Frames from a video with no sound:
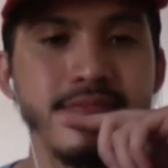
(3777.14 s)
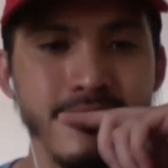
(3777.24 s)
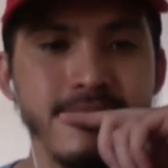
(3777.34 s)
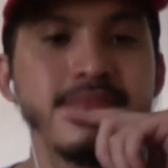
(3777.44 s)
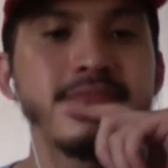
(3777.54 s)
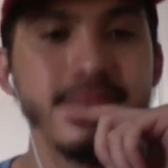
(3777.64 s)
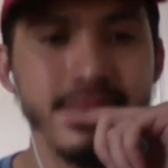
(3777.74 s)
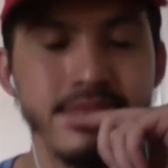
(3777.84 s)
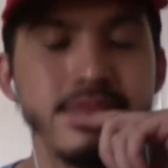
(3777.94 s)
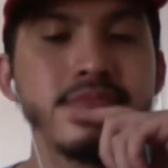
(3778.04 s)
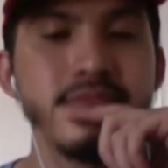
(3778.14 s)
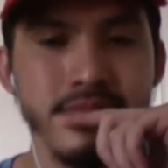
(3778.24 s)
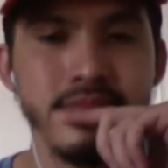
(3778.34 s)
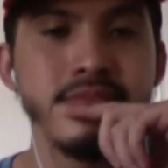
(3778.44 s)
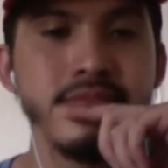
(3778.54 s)
And the key players in
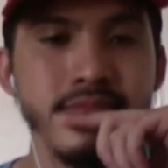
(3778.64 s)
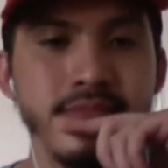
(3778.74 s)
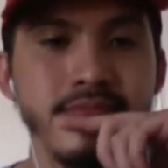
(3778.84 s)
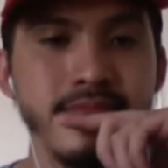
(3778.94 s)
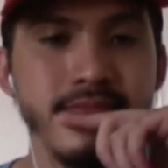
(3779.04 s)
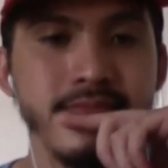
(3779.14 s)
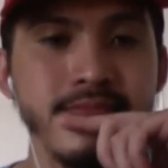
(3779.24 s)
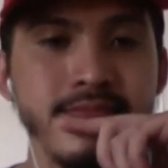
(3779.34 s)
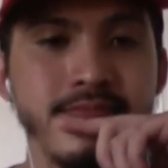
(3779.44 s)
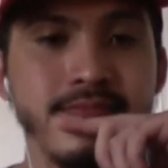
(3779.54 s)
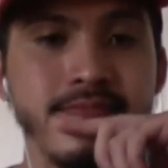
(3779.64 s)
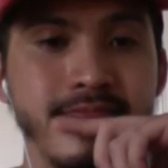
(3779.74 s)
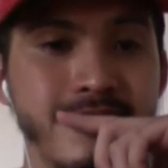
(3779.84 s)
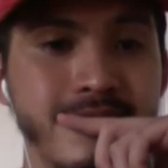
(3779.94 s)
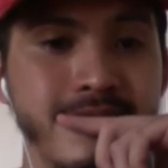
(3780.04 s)
this are often, at this
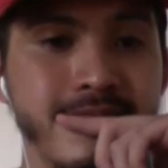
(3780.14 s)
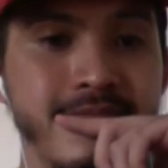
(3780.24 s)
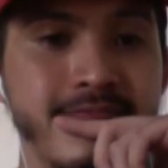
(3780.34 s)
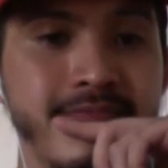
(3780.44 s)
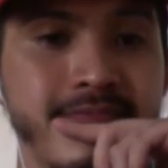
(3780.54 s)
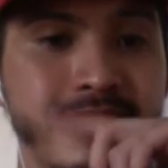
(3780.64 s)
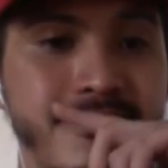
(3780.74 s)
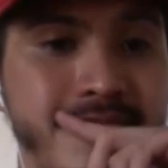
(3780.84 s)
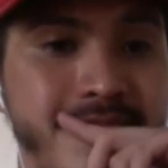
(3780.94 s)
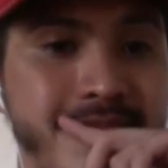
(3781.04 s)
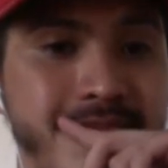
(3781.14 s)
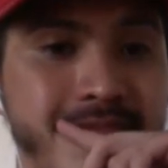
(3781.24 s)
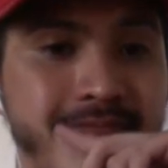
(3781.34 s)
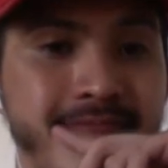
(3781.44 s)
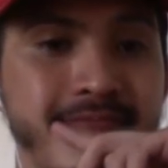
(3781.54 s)
moment in time, white, middle class,
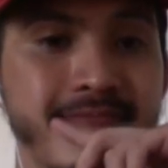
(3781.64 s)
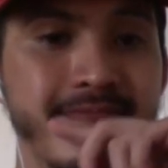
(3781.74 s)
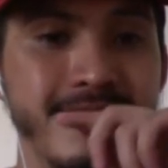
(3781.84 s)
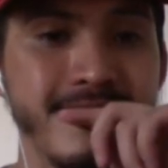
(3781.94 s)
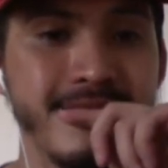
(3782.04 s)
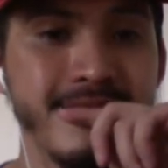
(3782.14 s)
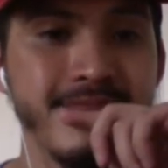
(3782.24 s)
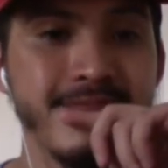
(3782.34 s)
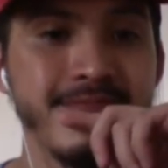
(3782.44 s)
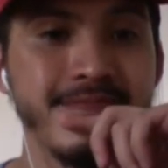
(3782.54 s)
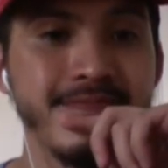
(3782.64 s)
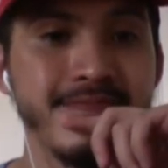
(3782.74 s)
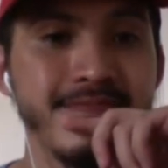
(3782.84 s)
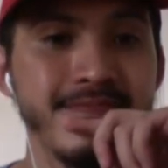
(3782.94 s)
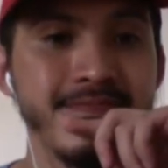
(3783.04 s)
politicians or
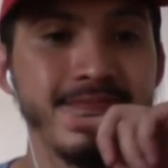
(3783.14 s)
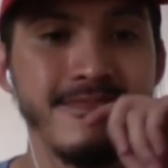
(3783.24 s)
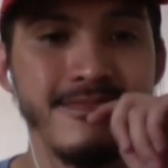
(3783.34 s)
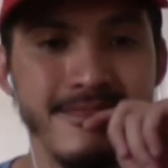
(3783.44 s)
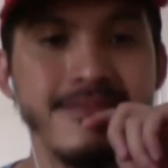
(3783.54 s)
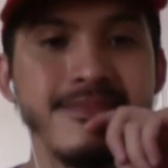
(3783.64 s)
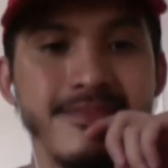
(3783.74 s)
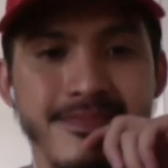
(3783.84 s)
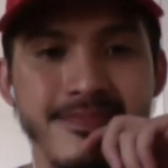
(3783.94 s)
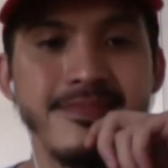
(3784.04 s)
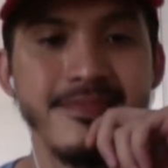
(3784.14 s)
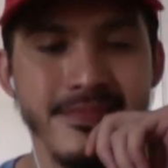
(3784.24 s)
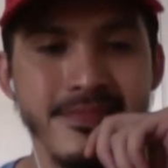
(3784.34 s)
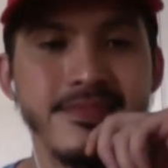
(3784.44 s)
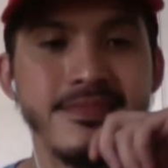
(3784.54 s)
economists. That's what
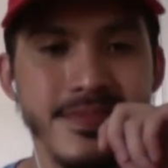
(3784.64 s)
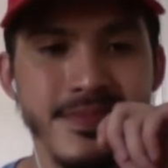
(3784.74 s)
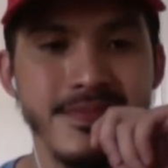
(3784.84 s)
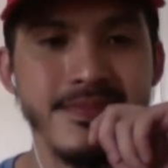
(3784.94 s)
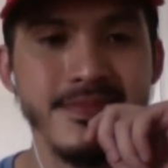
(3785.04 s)
runs the game.